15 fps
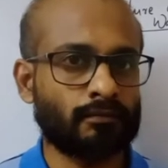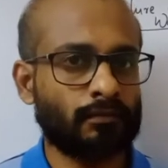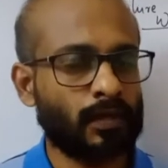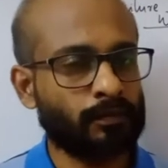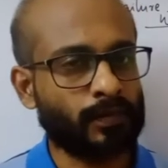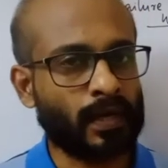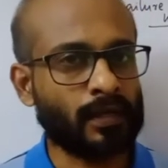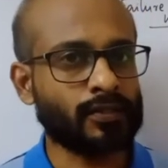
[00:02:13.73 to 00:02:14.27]

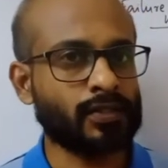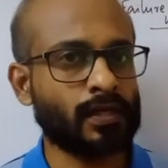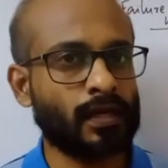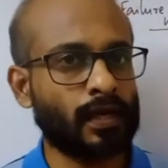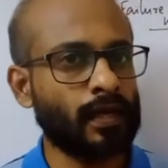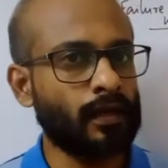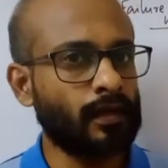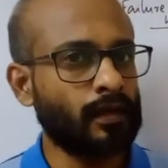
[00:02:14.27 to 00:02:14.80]
But
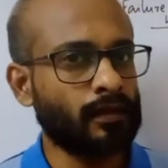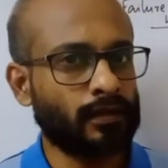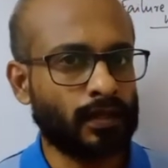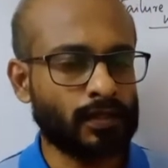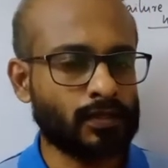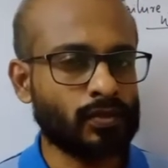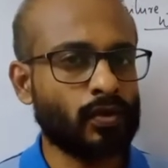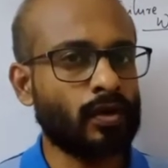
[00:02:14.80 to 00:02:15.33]
practically, there
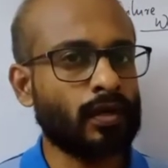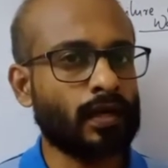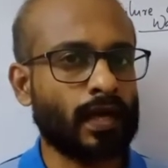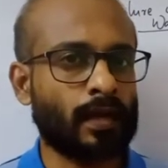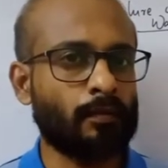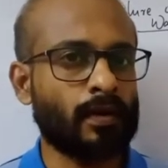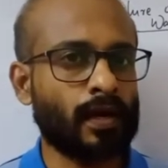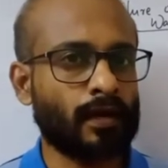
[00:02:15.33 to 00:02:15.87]
is no
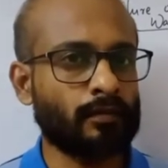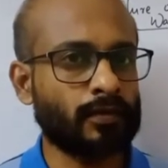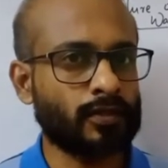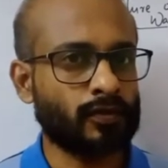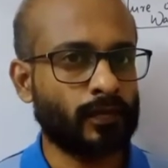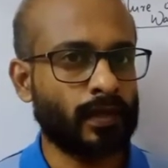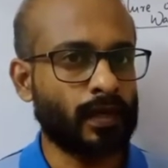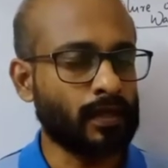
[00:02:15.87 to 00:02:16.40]
time lag
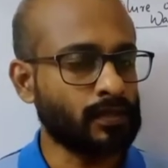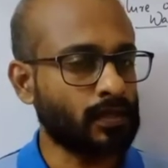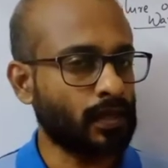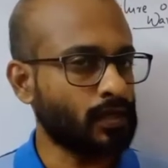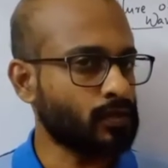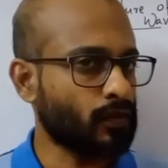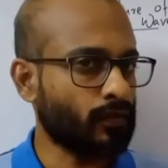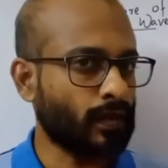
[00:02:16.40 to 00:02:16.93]
between
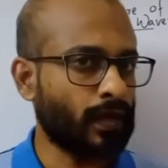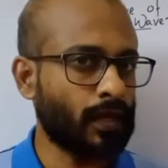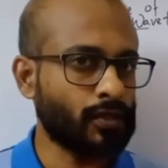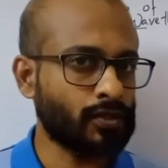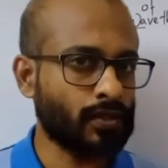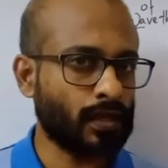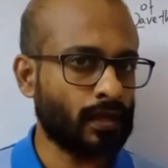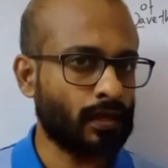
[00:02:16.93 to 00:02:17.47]
incidence of
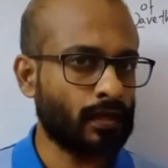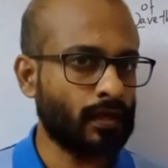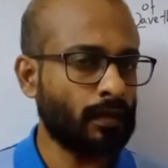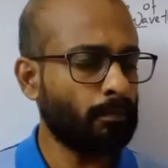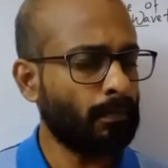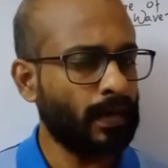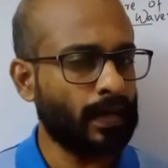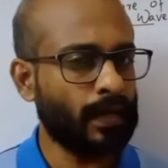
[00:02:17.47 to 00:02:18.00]
radiation and
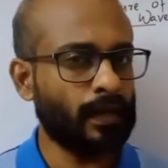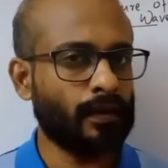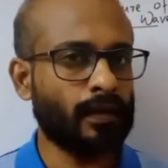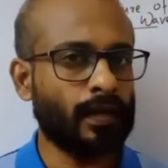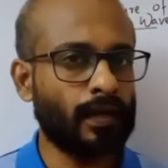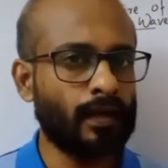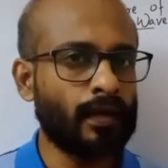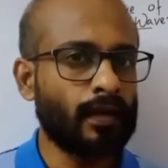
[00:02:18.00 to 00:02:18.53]

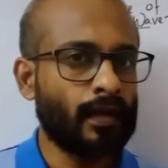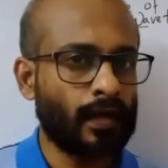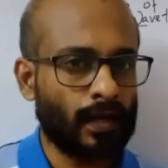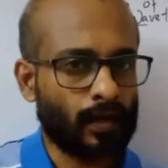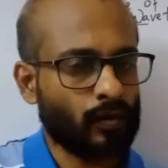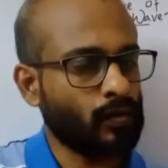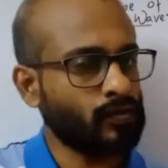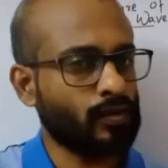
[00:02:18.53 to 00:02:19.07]
immediately
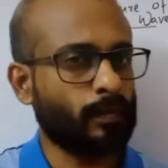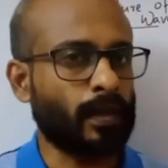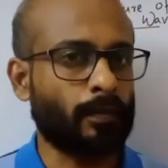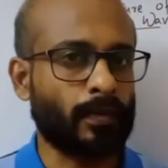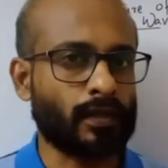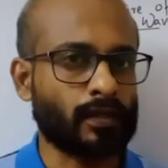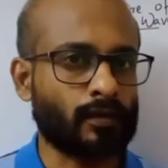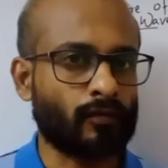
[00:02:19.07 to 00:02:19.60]
electrons will be
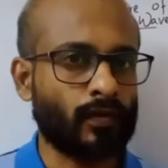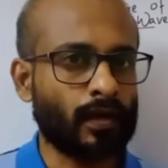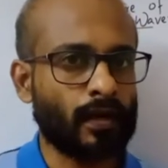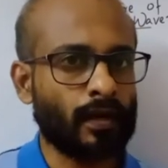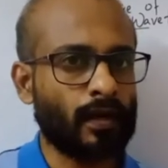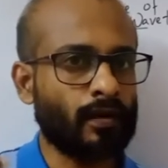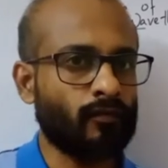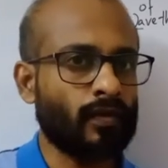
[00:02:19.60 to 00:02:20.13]
emitted.
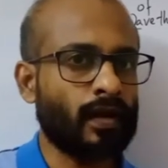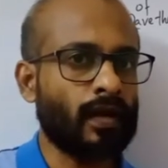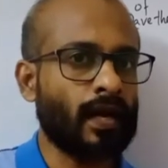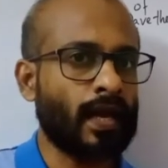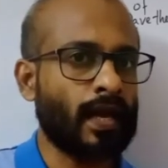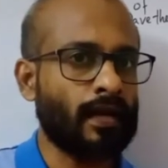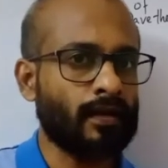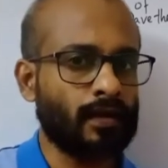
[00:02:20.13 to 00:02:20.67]
And when
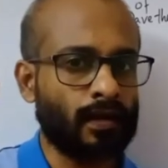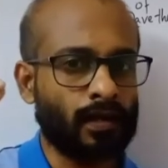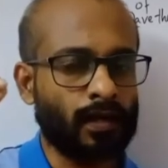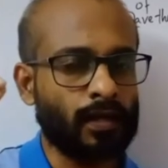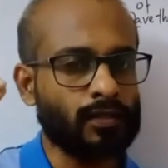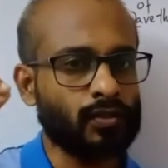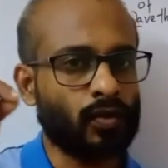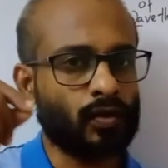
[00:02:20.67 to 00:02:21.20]
light uh,
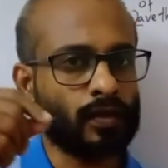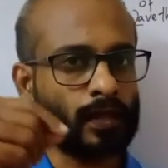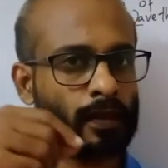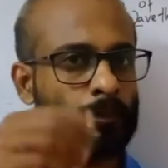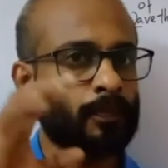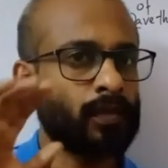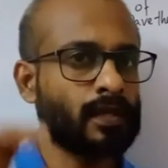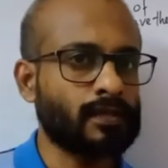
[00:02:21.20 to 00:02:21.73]
hits on
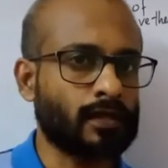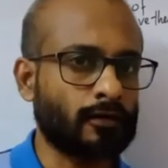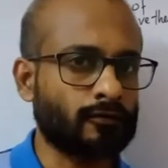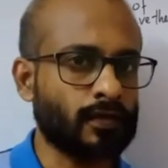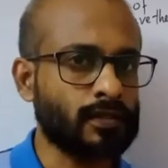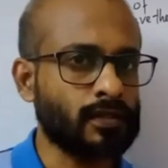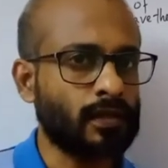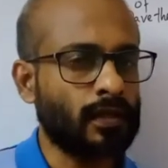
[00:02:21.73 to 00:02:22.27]
the
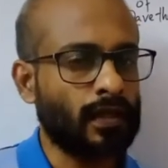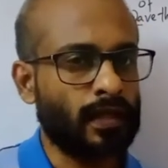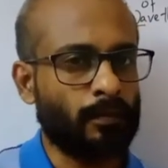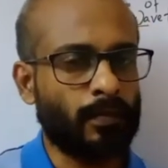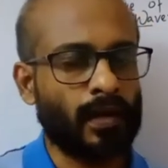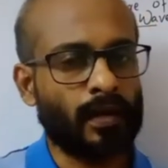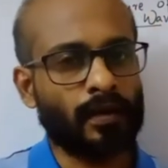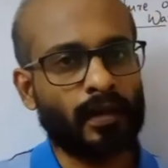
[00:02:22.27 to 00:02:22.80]
surface,
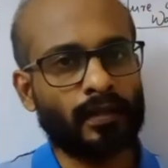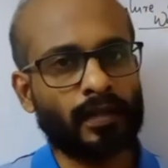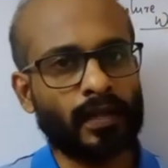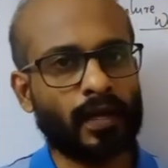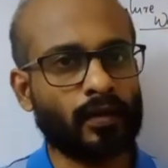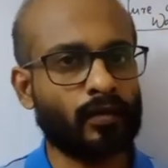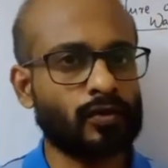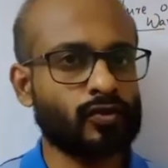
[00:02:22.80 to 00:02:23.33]
immediately the
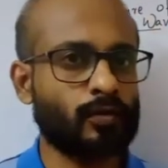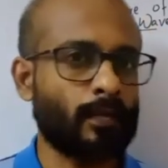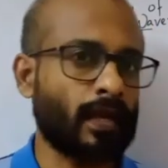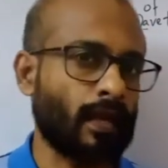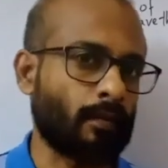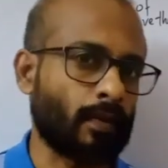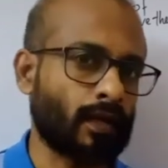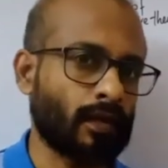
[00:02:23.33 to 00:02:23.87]
electron should be
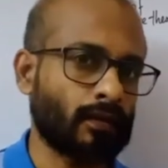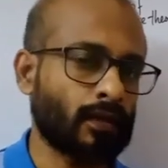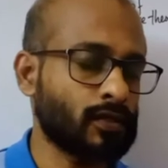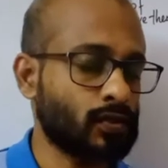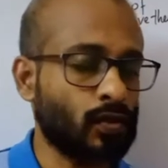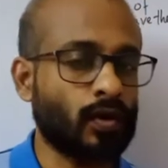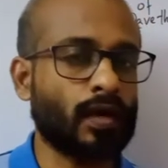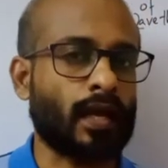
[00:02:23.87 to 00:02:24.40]
emitted.
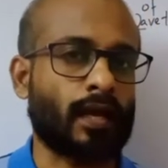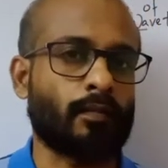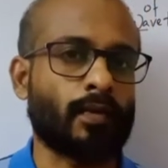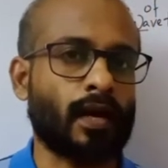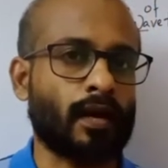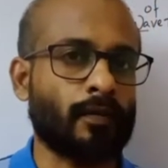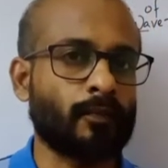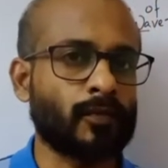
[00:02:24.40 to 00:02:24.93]
There's no time
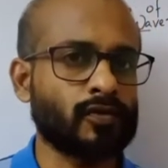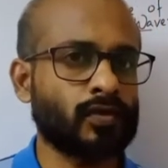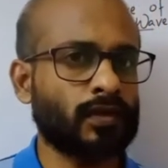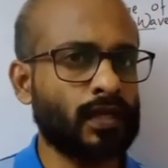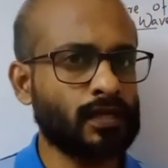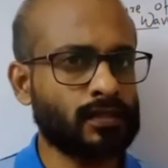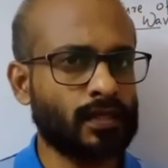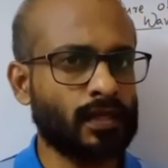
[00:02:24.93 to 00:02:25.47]
lag. So
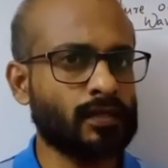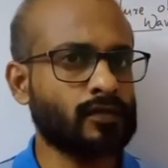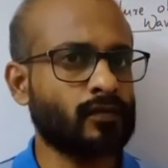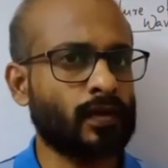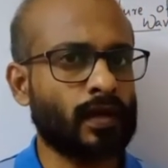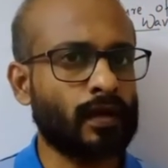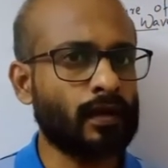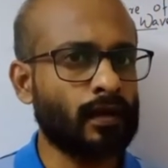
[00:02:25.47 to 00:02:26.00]
these things
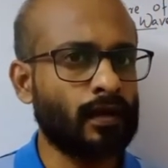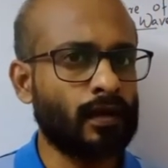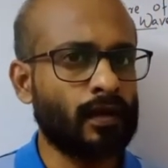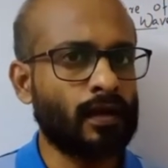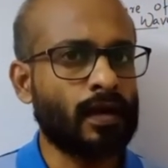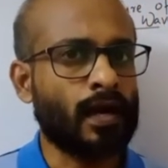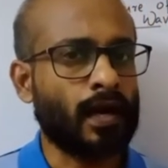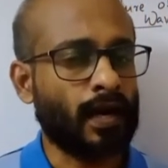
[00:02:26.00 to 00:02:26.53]
were
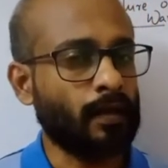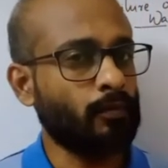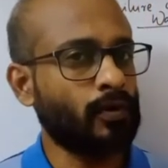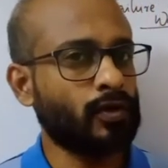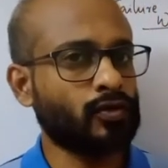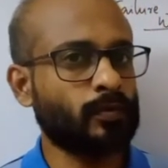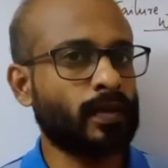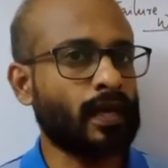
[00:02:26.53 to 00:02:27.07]

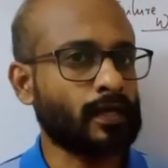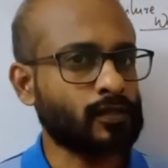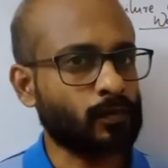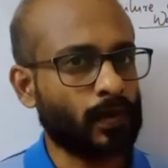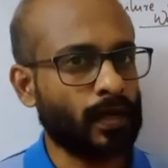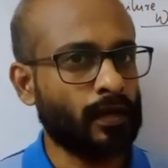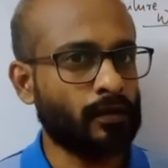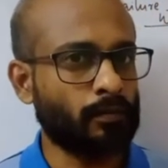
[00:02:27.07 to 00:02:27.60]
unable to be
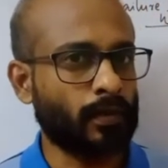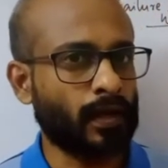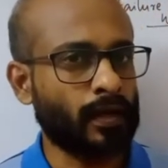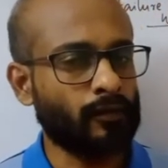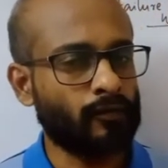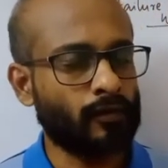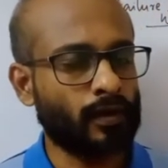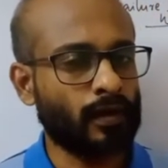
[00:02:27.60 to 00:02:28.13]
explained by
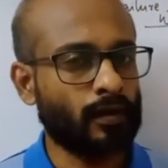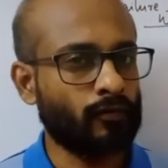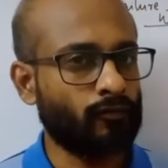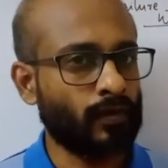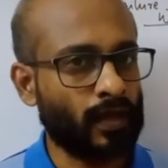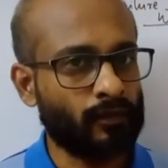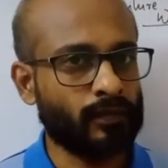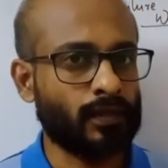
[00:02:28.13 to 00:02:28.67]
uh,
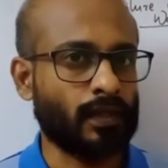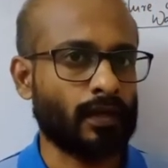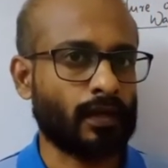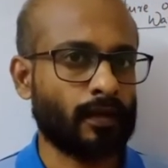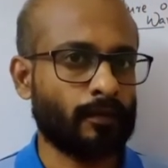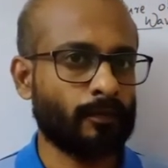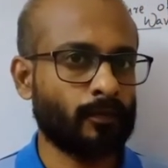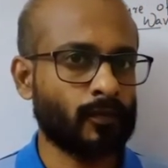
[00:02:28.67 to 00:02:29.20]
wave theory.
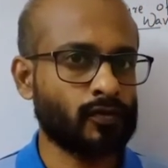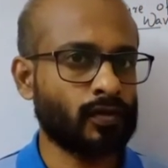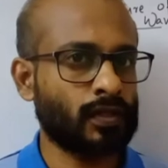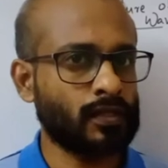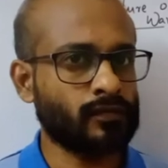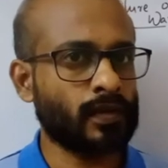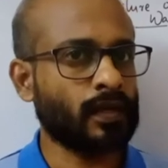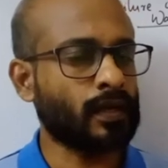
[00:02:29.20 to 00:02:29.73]
So
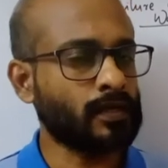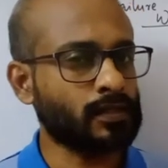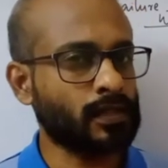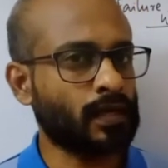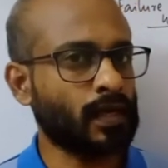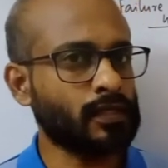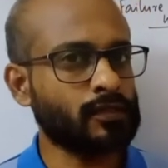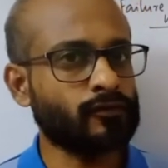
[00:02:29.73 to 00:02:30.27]
these were
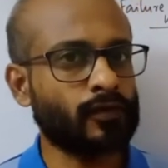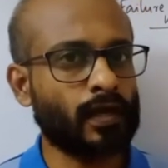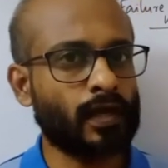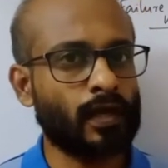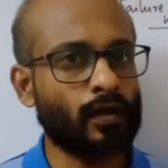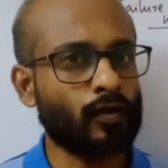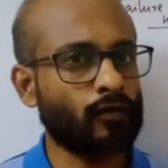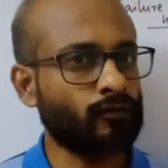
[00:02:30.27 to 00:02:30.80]
considered as
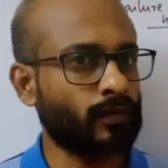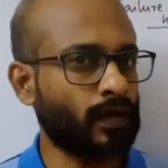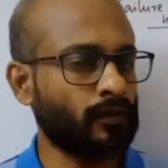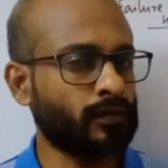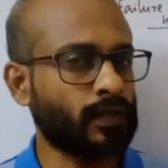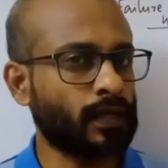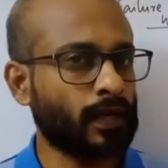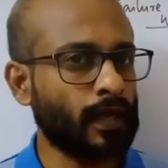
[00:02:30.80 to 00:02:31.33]
failure of
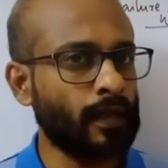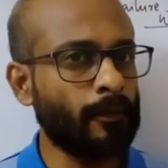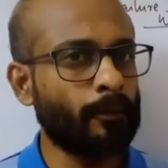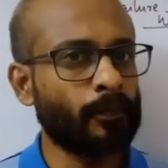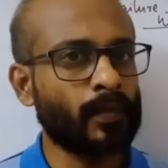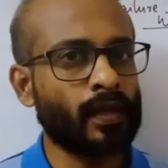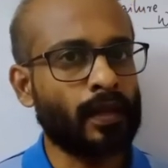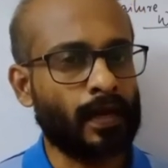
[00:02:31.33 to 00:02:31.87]
wave theory
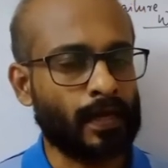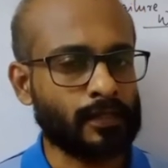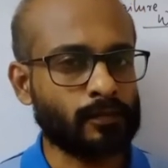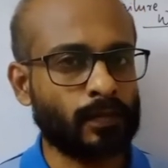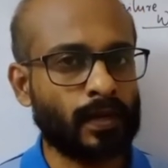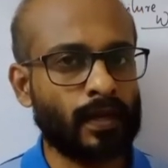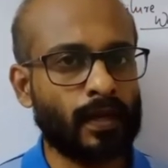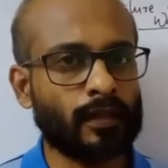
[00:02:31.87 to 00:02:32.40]
in
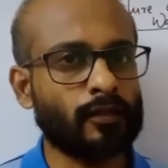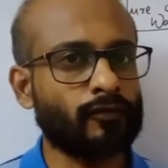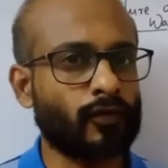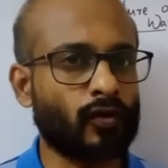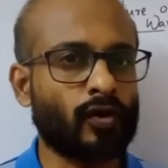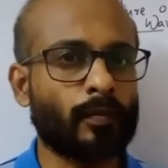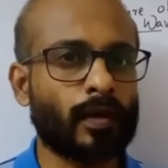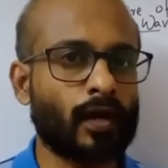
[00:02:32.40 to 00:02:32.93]
explaining the
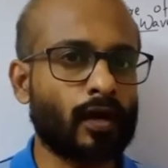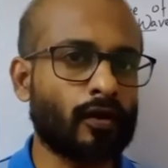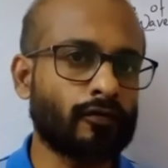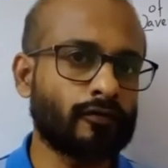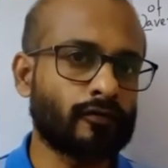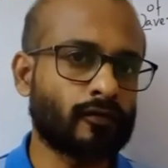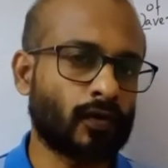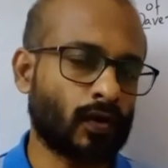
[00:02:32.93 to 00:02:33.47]
phenomenon of
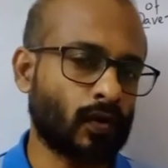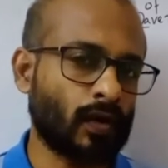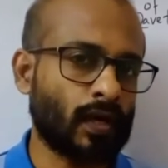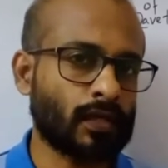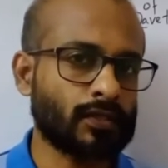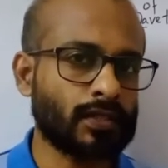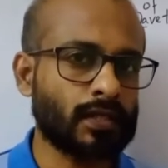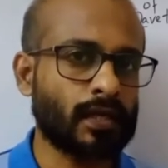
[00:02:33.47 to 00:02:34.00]

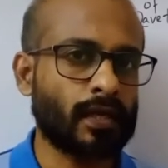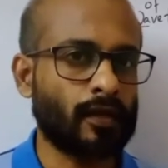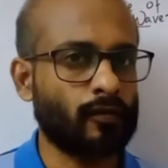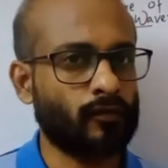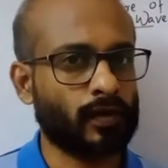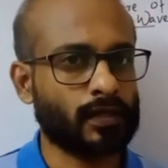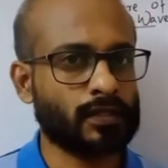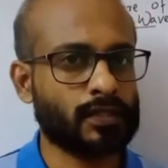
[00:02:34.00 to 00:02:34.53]
photoelectric
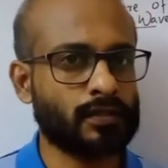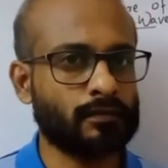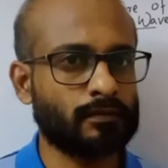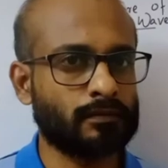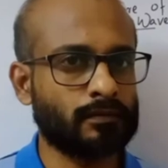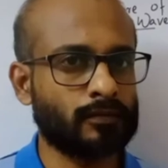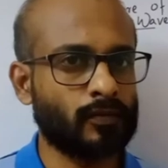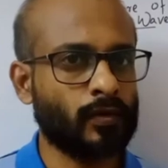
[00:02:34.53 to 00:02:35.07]

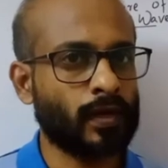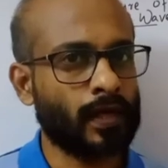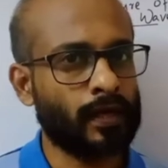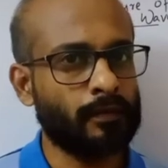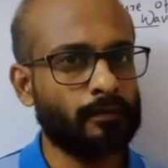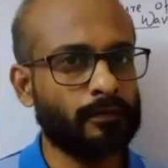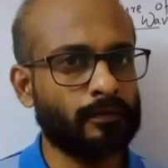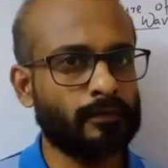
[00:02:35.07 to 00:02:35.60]

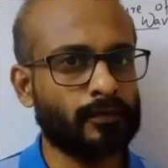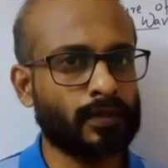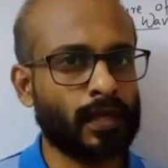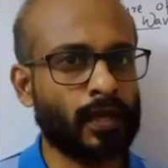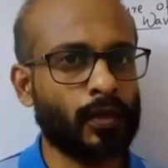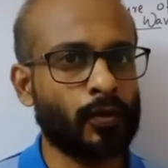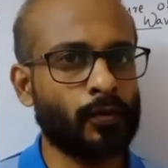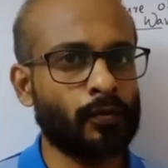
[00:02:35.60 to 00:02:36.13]
Okay,
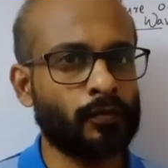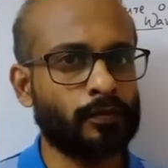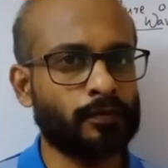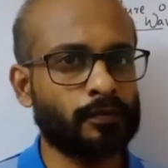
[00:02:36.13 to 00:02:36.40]
thank you.